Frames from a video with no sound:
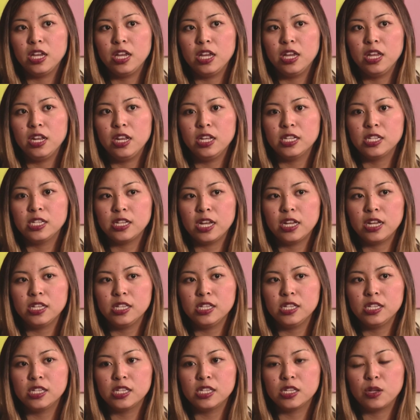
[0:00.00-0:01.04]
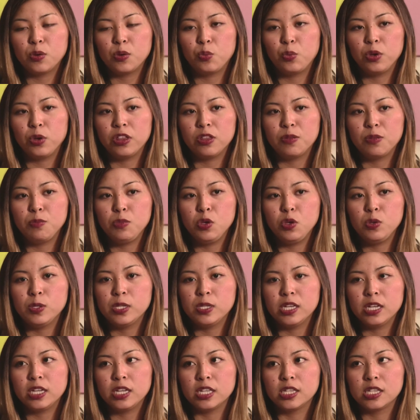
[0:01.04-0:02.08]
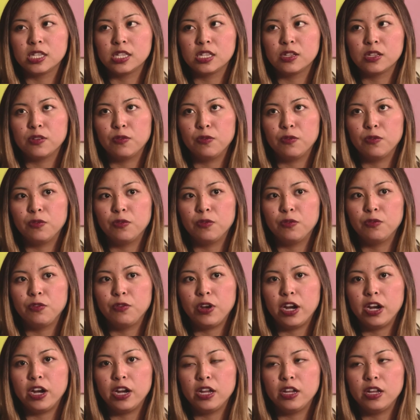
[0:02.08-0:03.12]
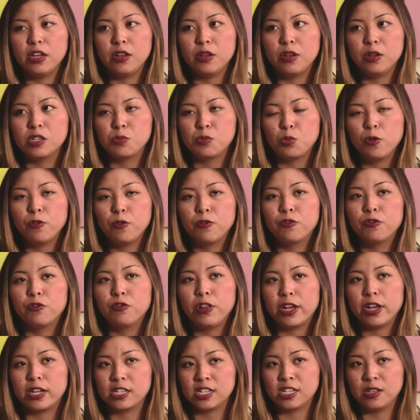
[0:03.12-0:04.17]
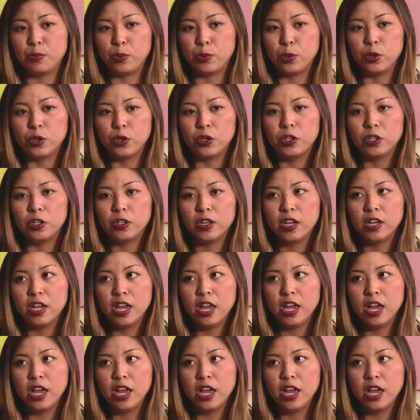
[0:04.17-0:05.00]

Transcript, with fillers: in a sense. With music, it's very, it's more flexible.